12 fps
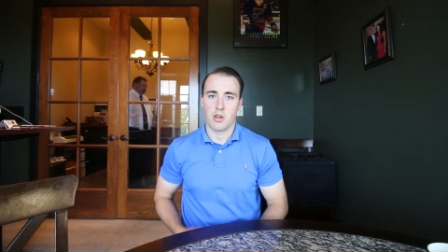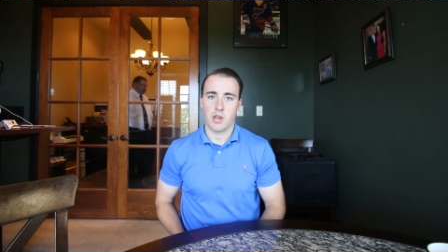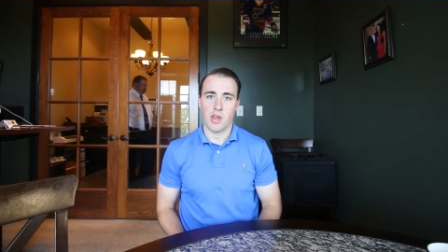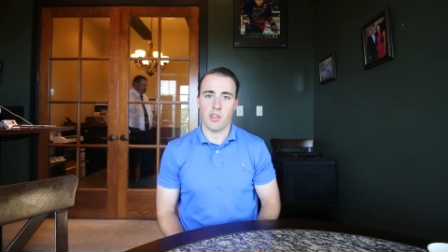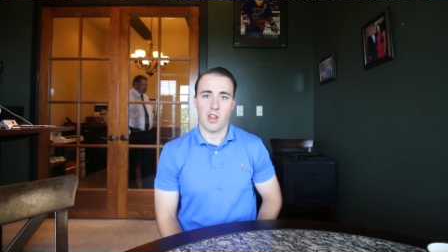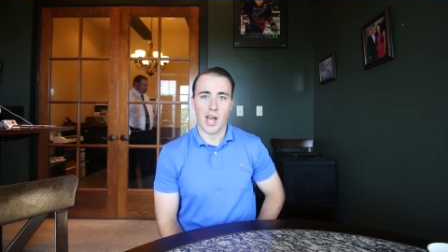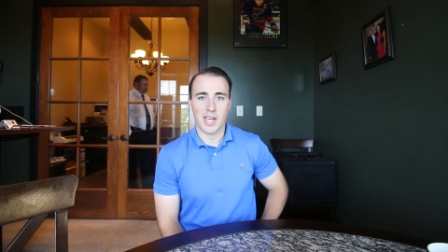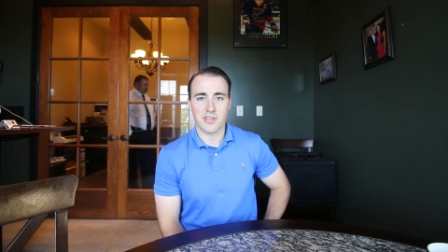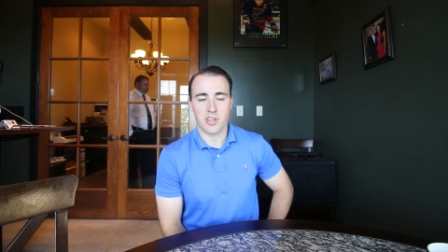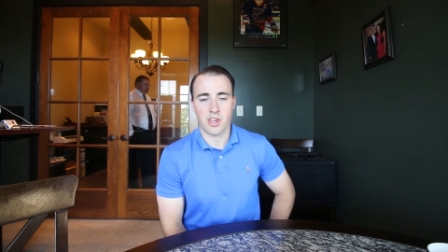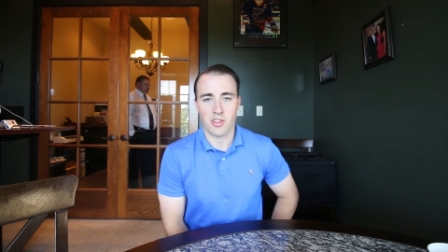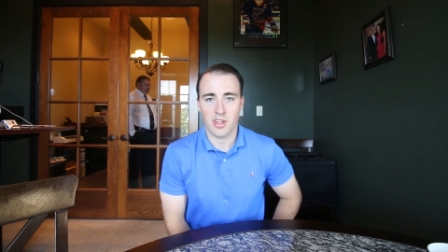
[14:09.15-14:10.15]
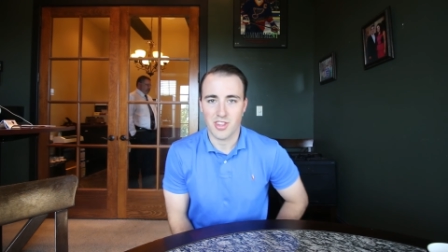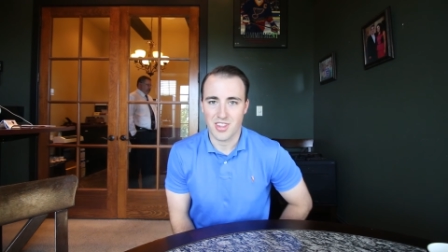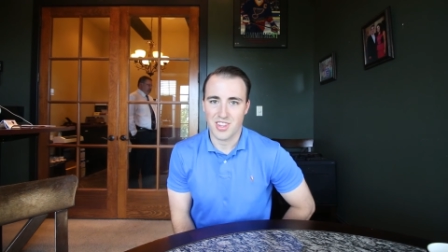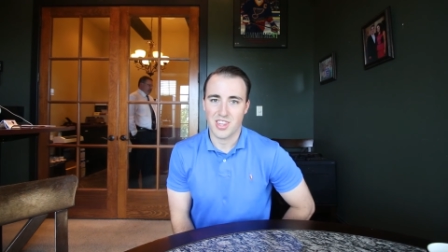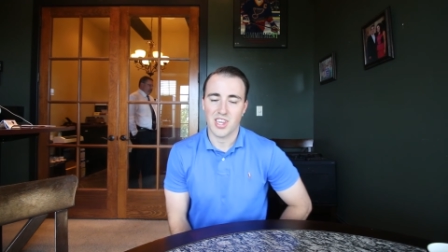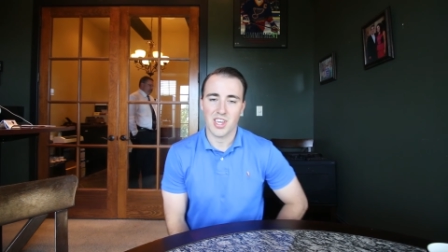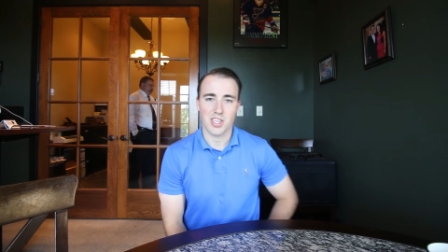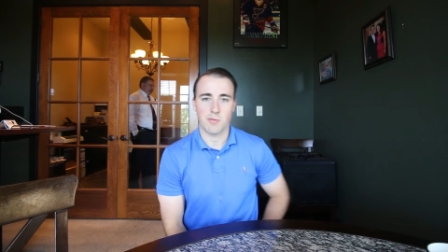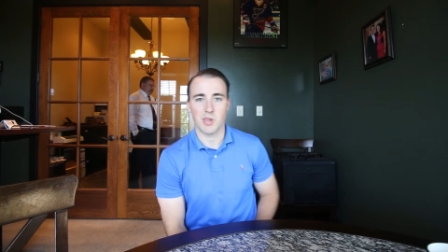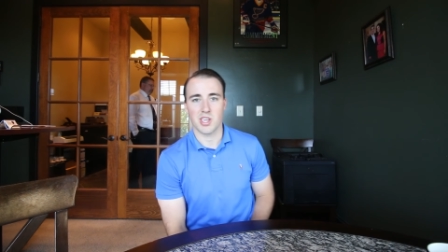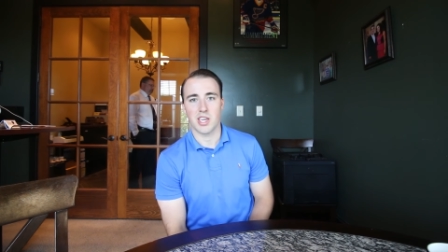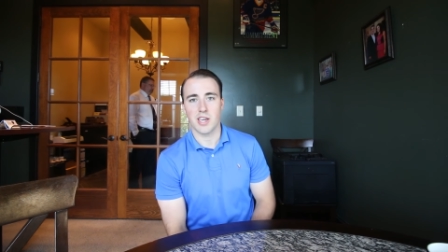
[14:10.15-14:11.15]
Now, the last thing that T S
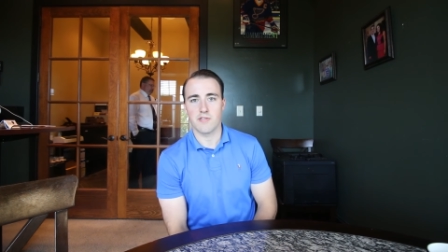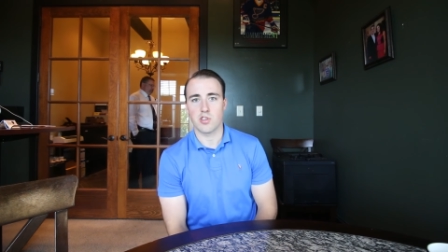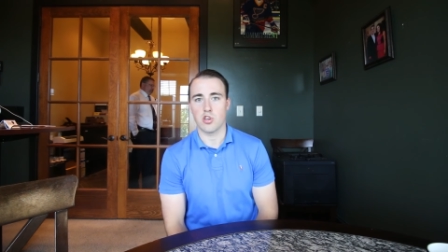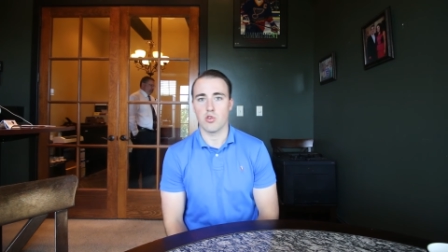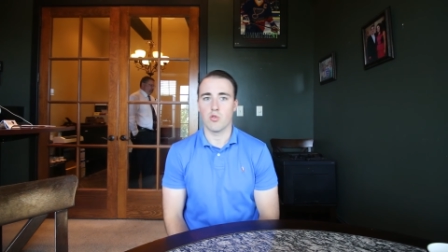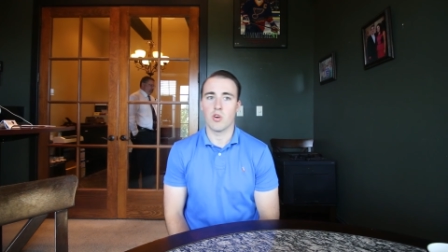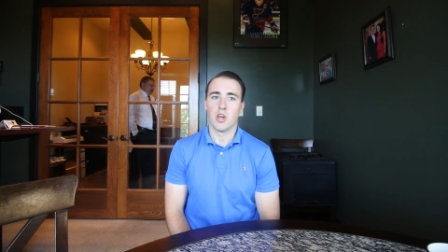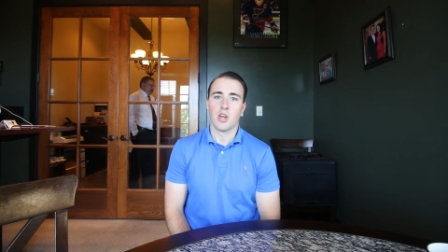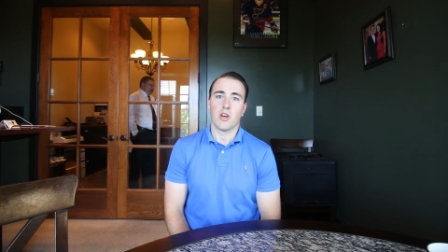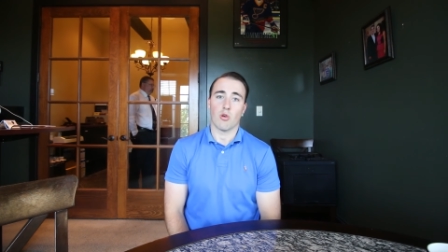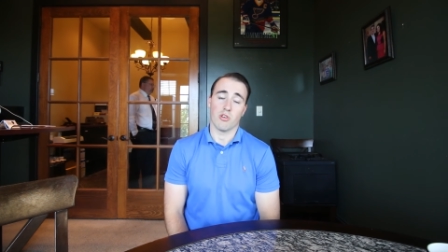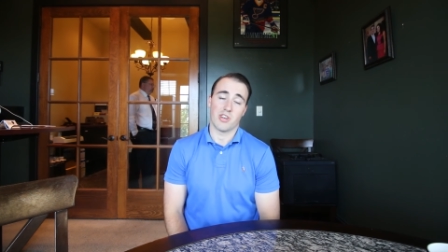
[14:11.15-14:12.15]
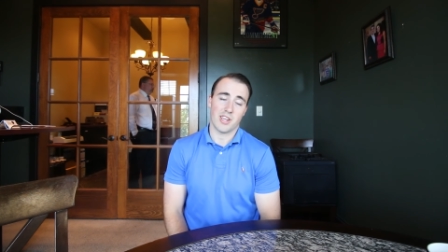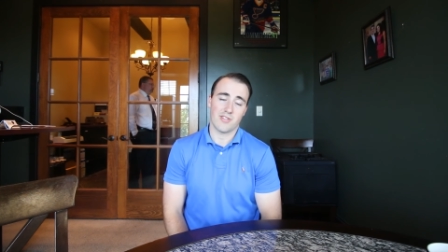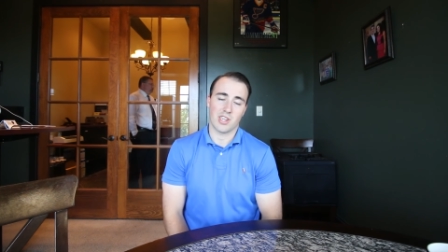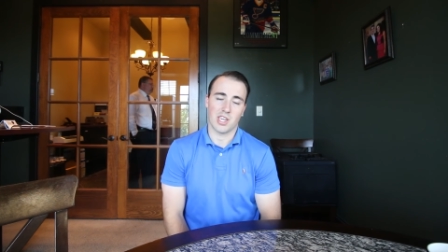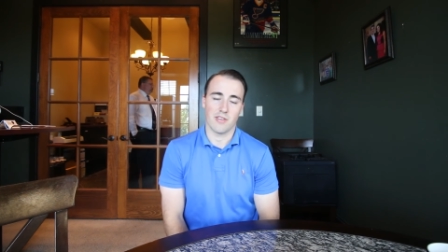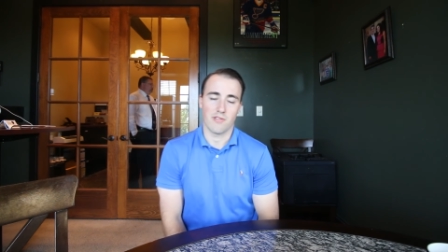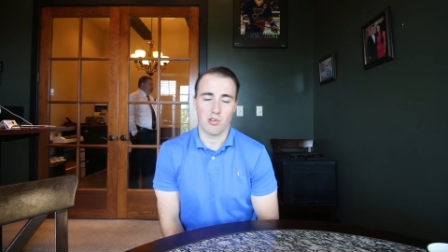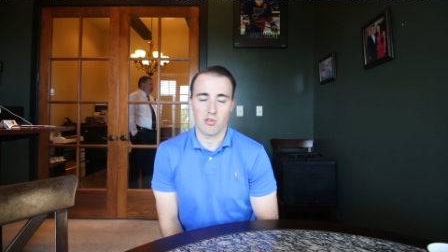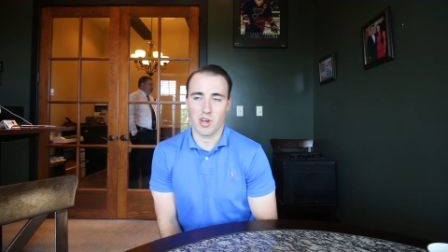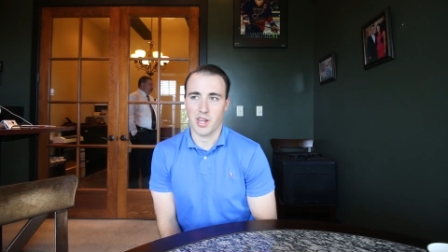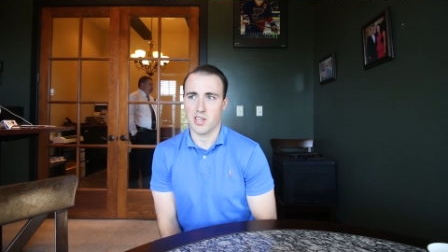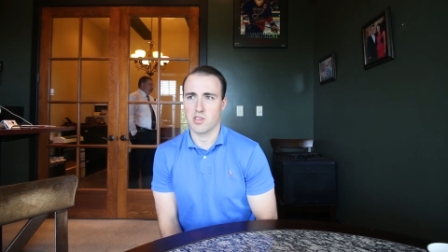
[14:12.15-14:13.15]
P gives you, or doesn't give you,
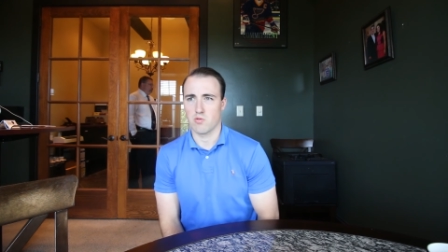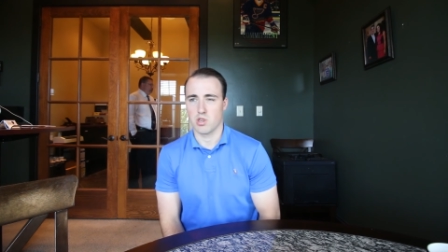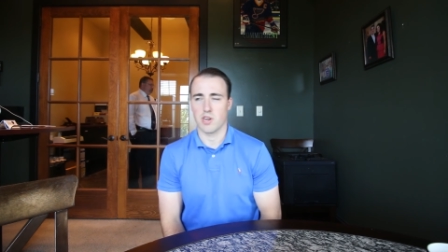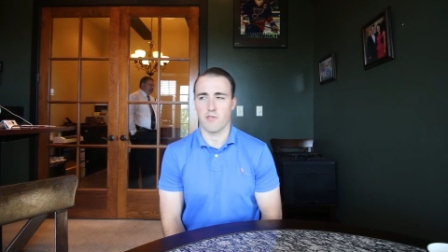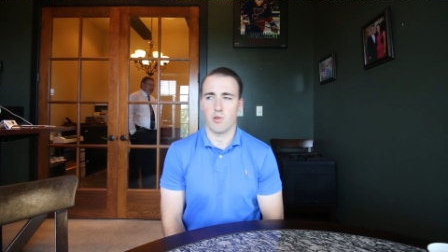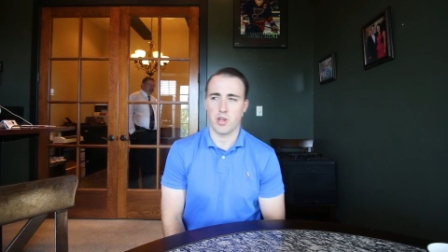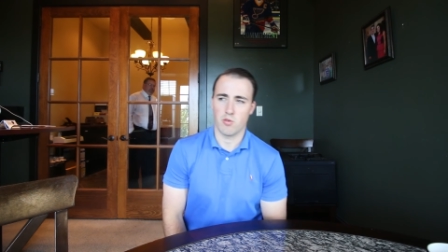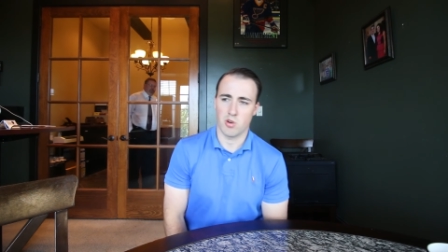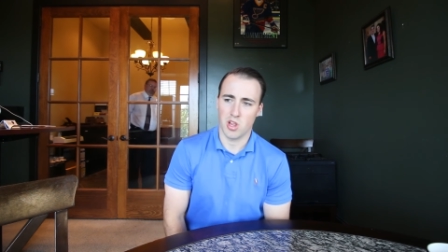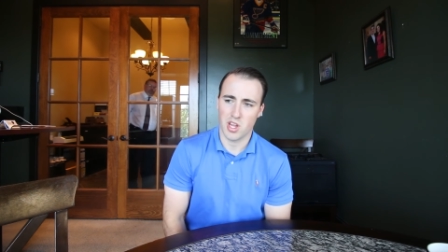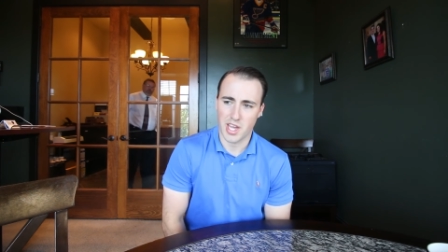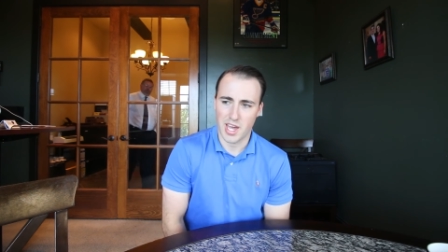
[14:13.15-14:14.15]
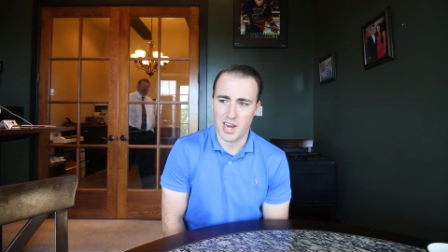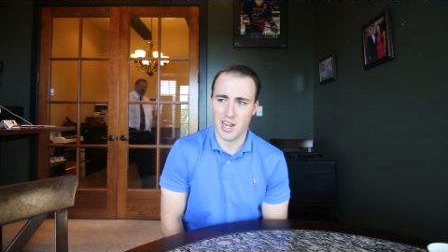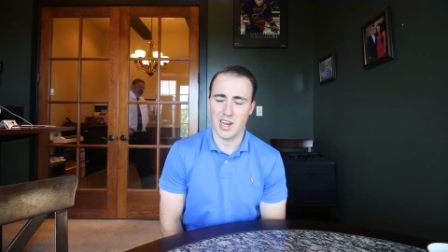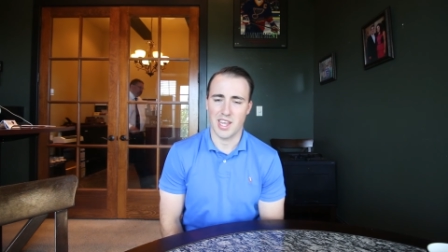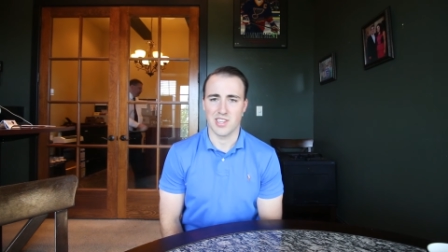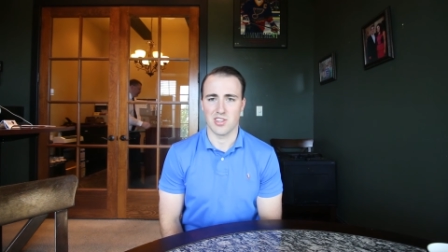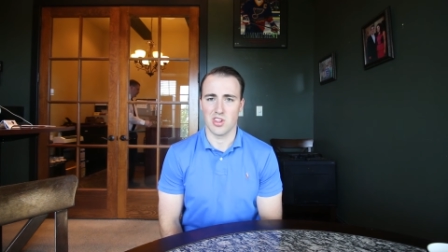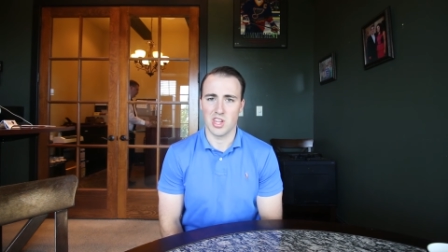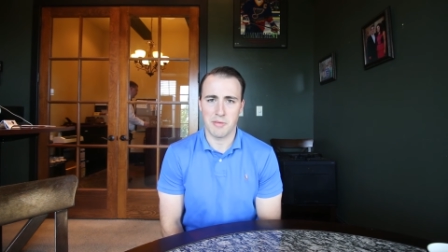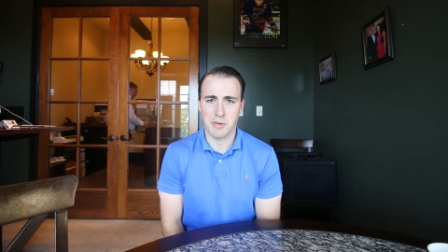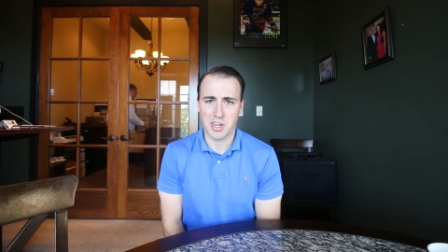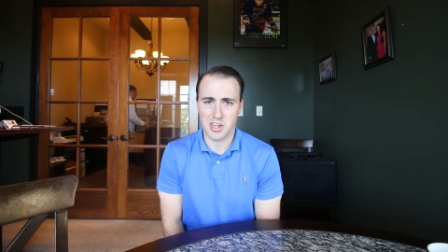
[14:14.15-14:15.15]
I guess whichever way you want to look at it, is
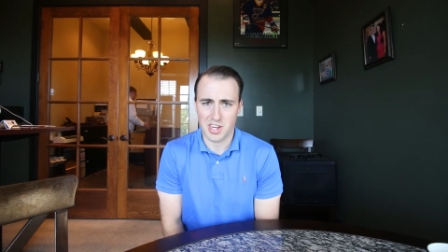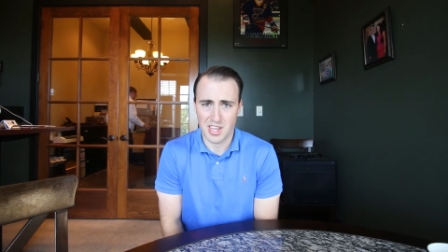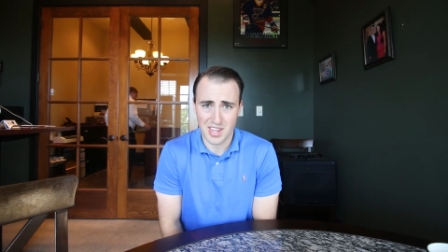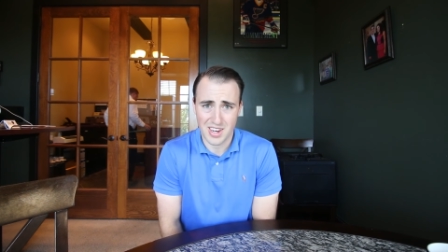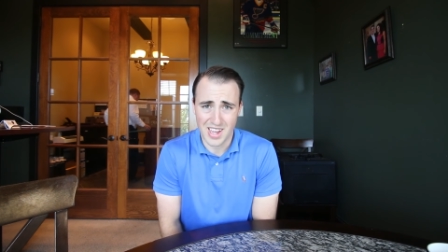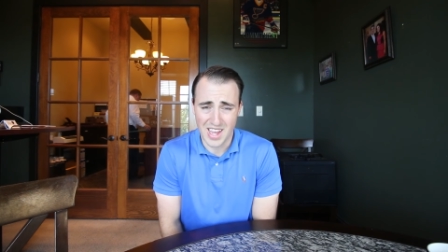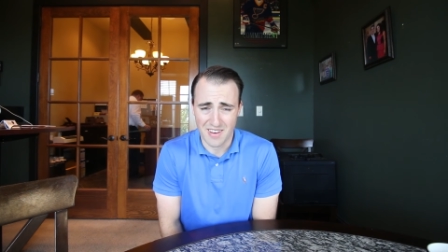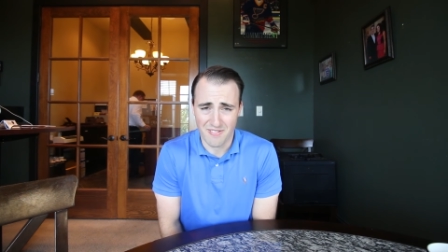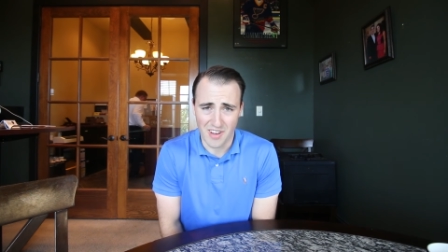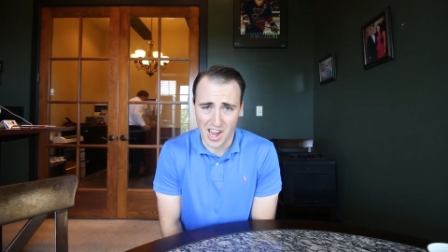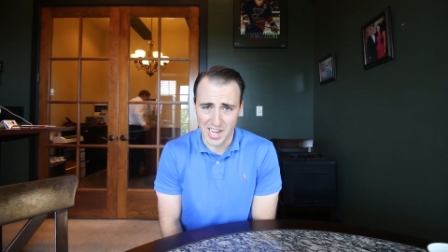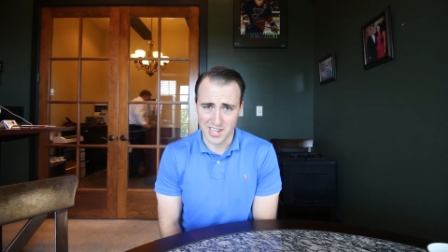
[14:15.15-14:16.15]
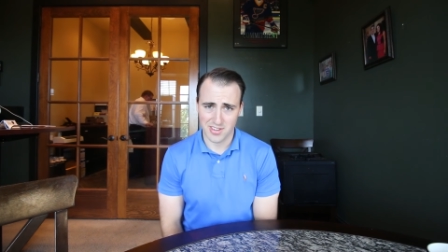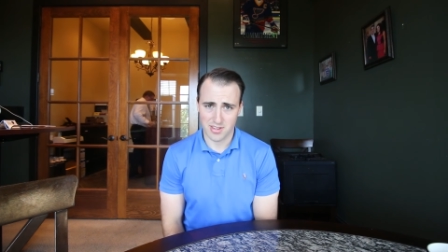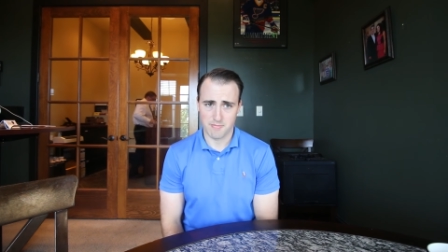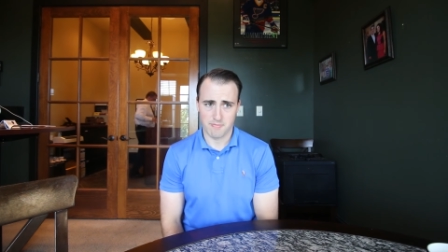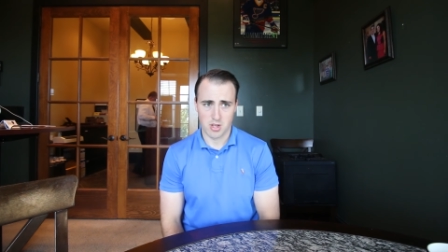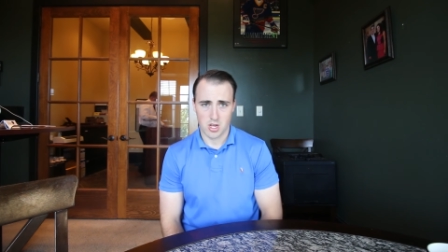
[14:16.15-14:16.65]
limited advice.